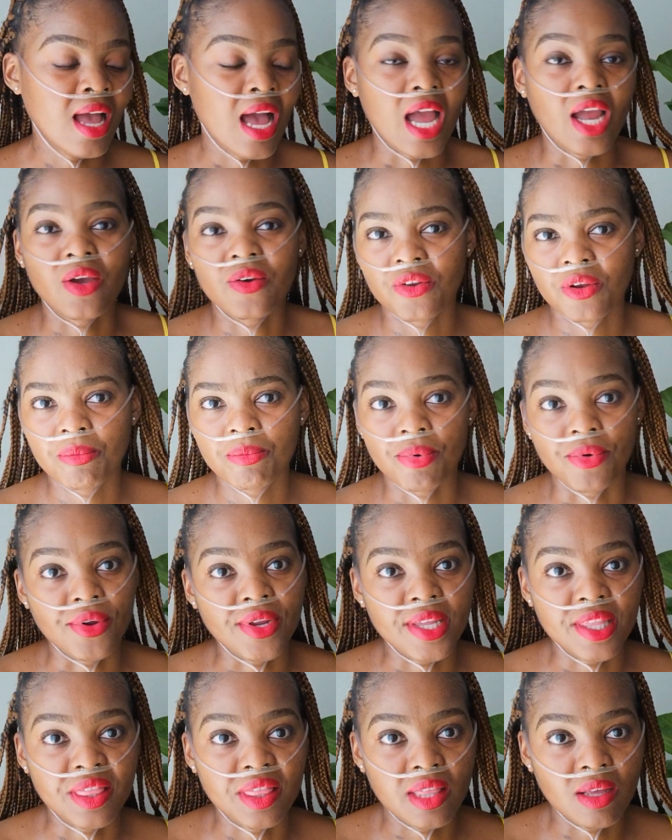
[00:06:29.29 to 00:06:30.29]
I couldn't
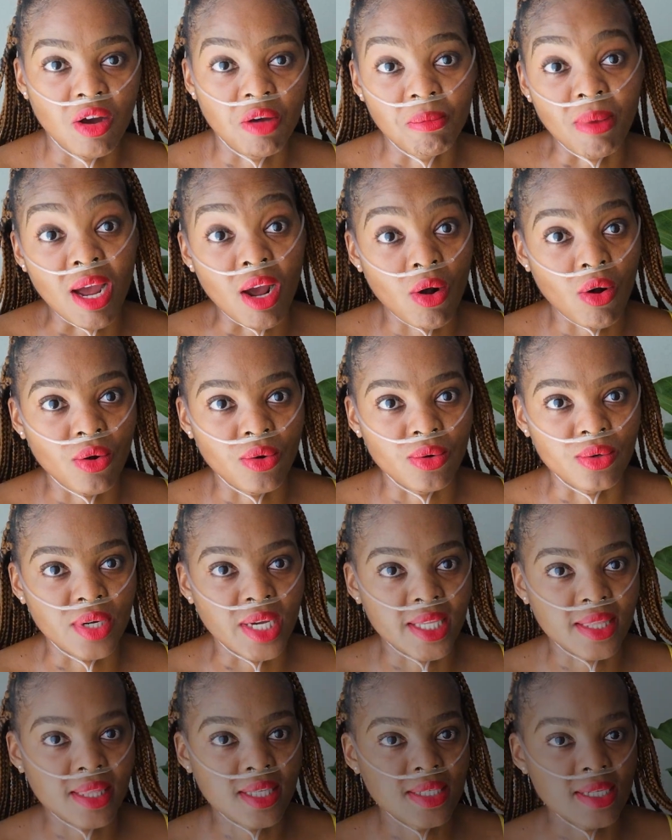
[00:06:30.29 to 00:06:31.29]
breathe on my own
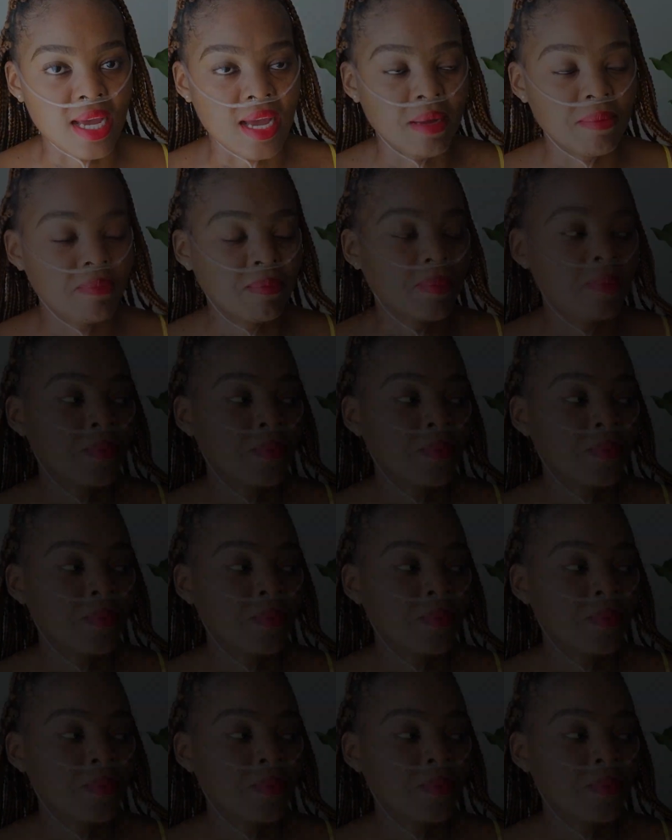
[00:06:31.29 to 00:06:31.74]
at the time.